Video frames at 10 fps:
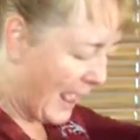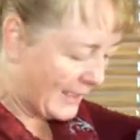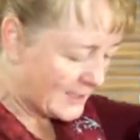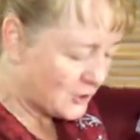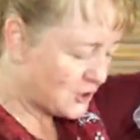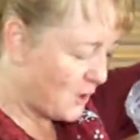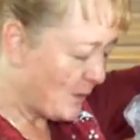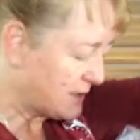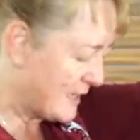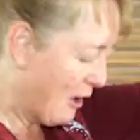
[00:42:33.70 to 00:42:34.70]
I can show
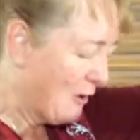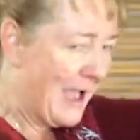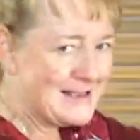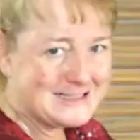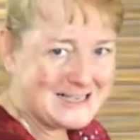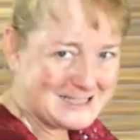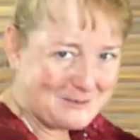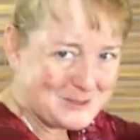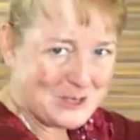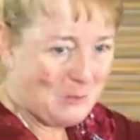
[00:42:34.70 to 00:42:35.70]
it to y'all guys because
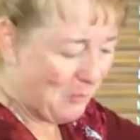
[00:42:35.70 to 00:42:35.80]
I'm so